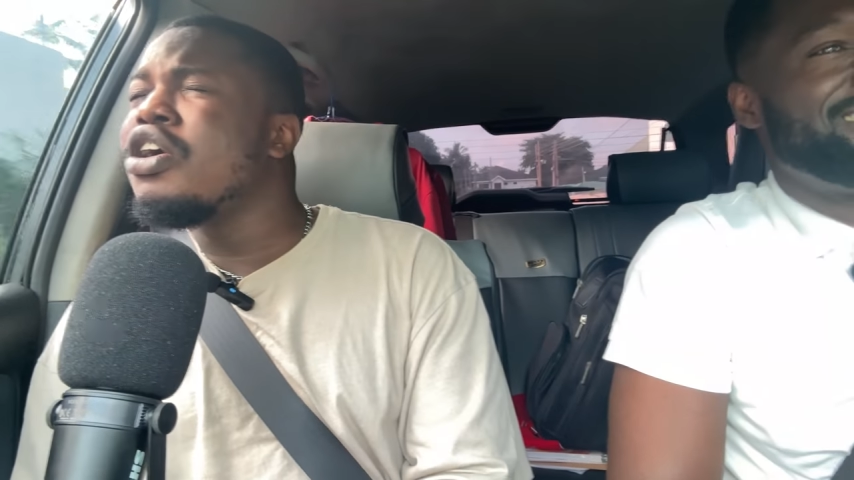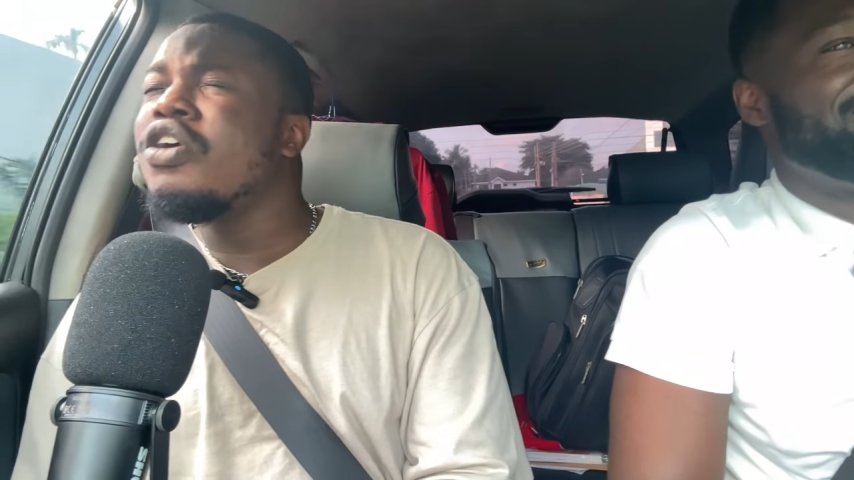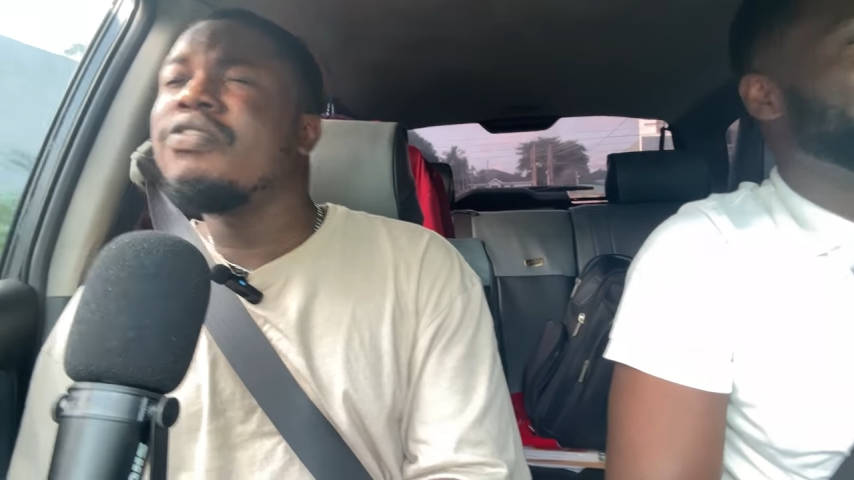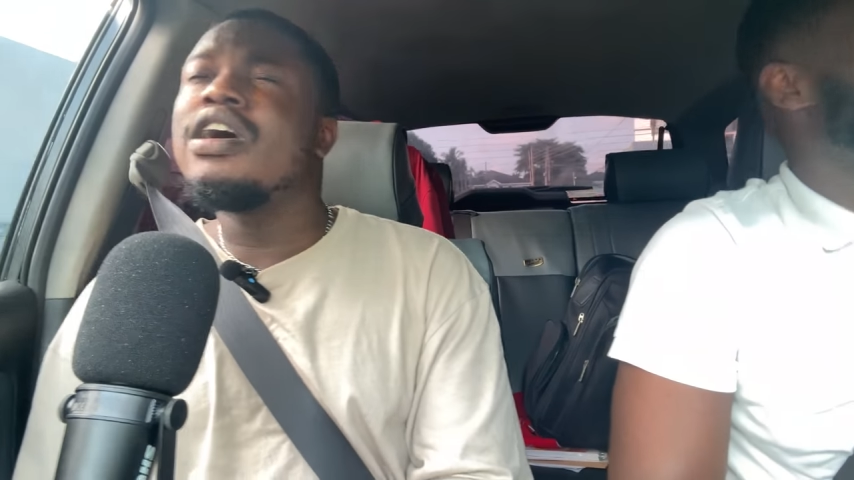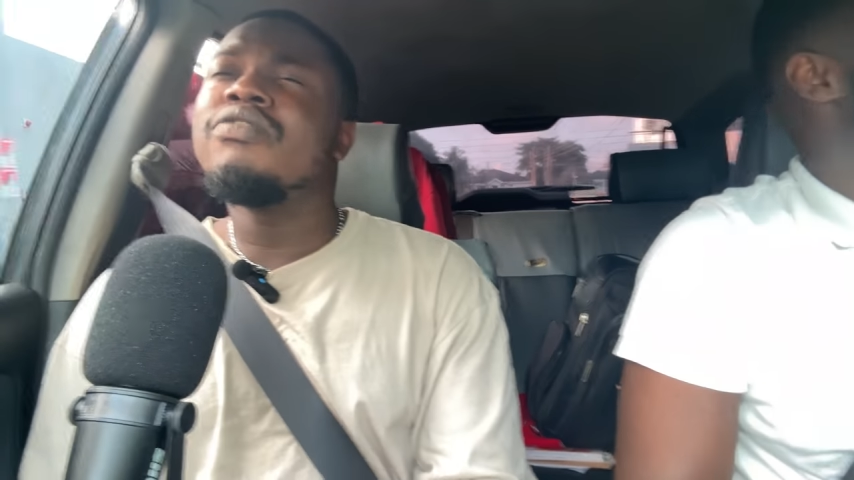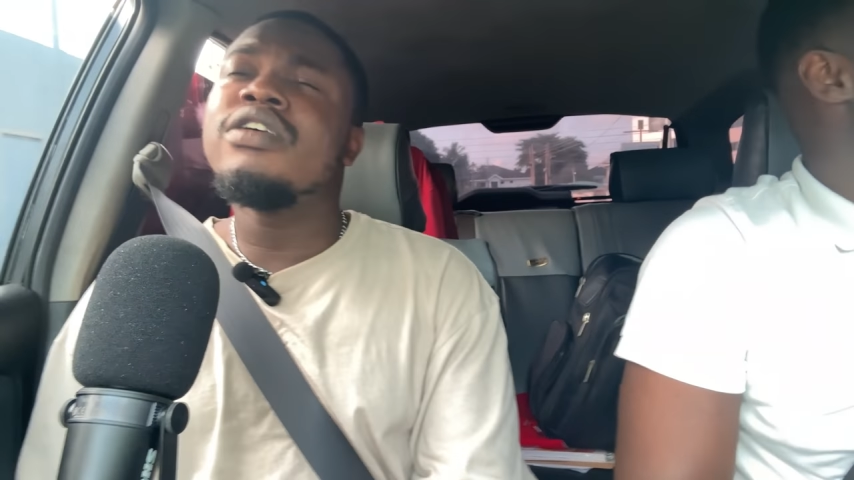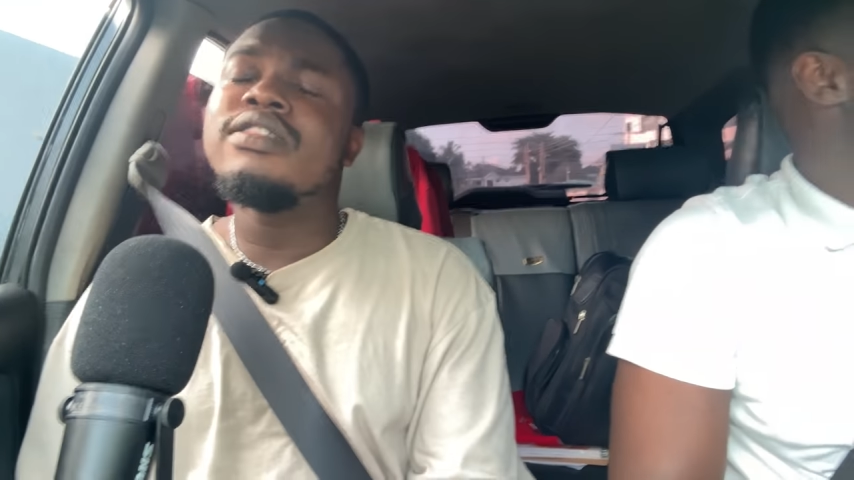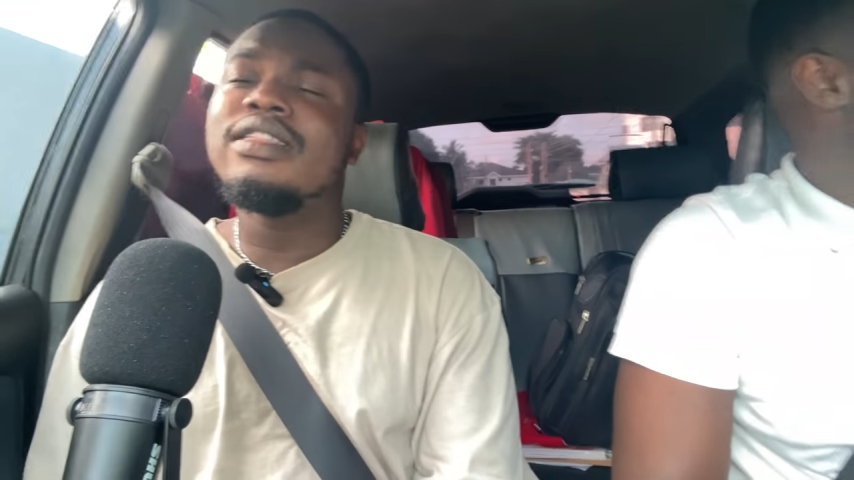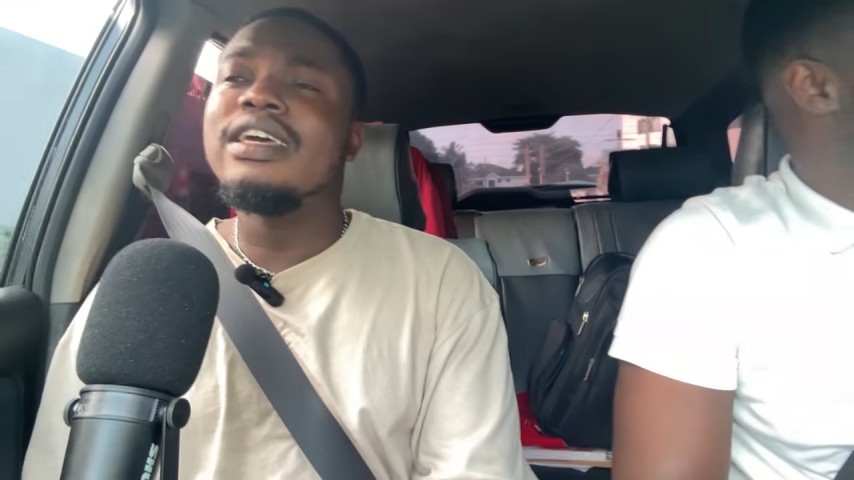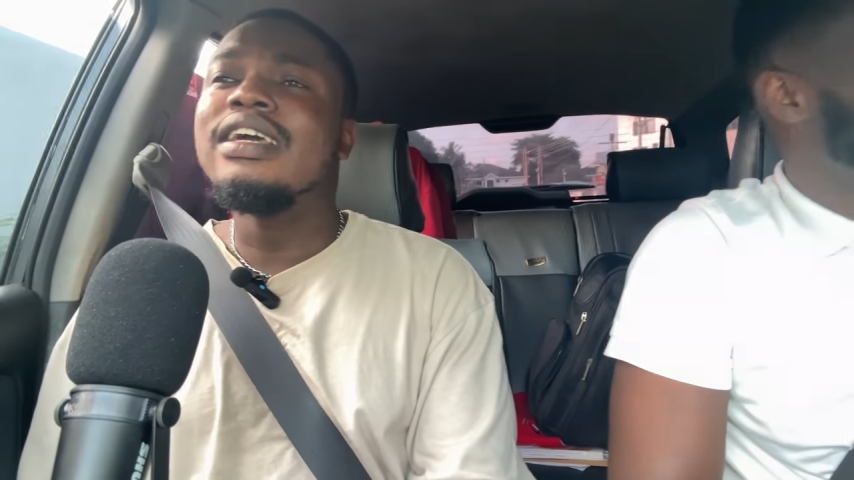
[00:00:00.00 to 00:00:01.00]
of
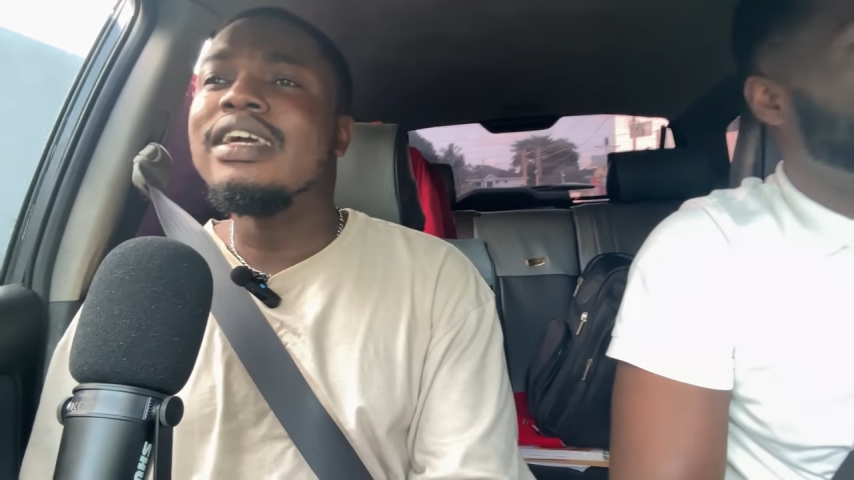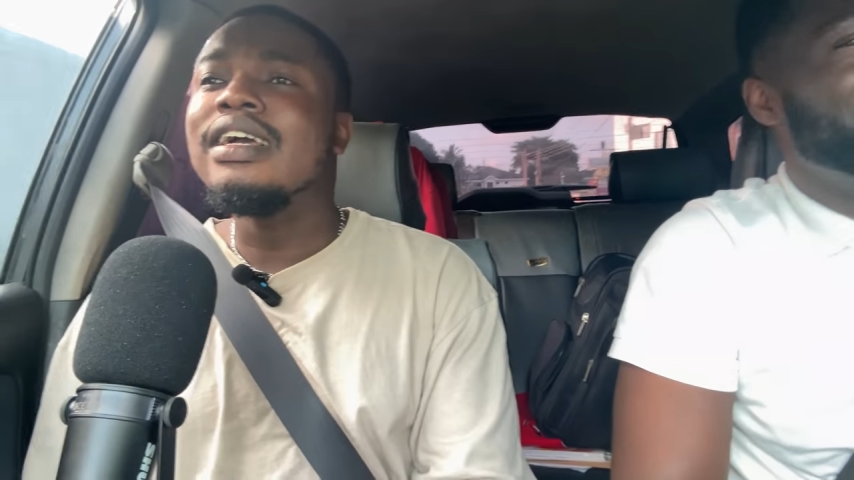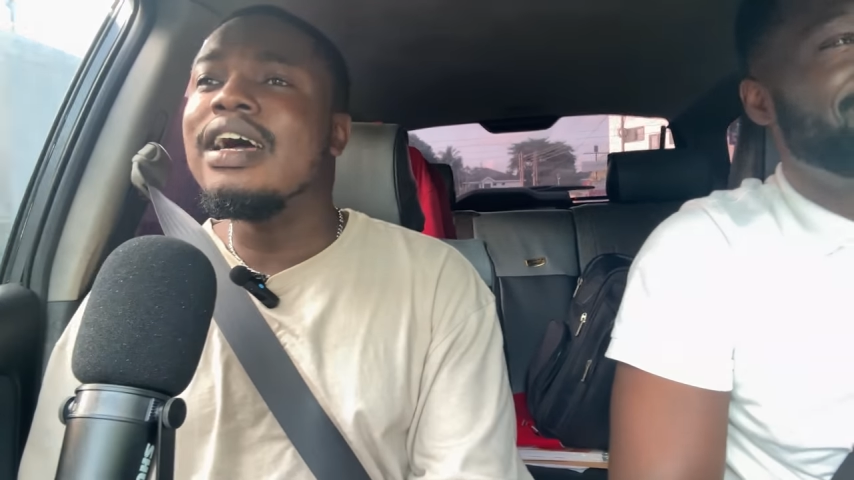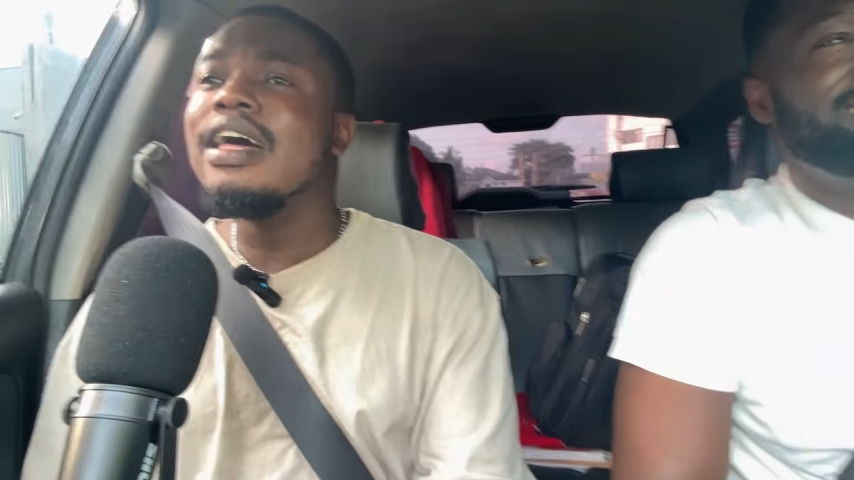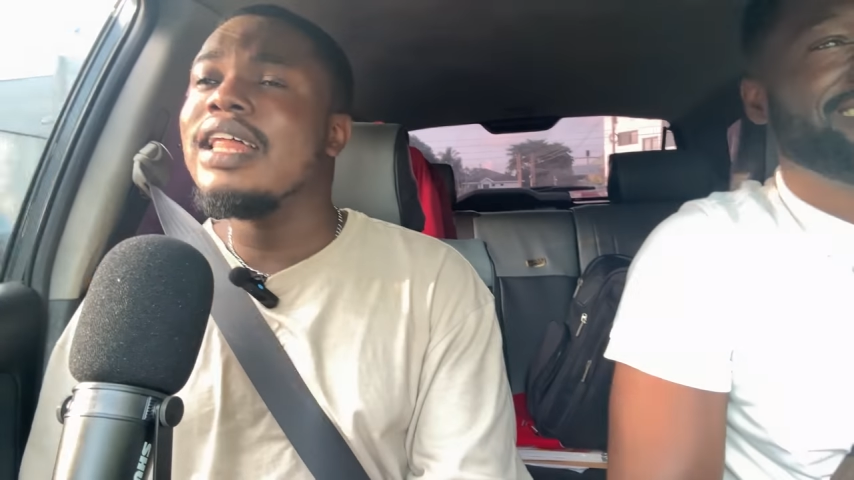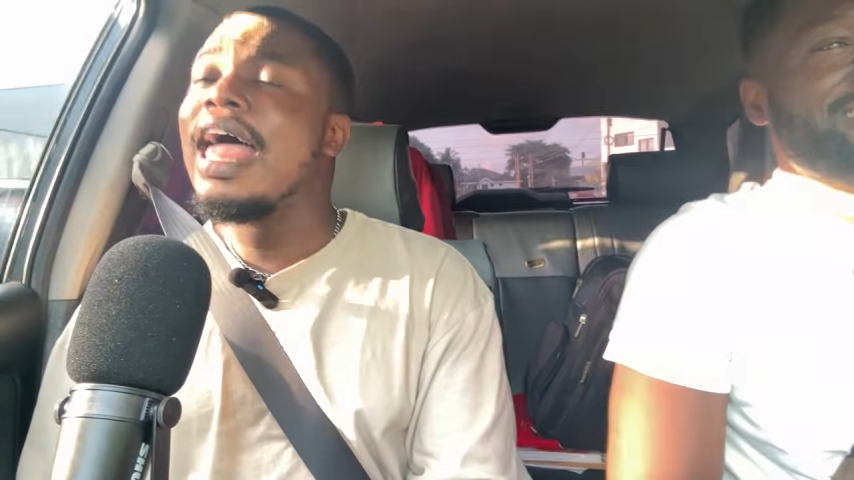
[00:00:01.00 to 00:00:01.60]
everything I'll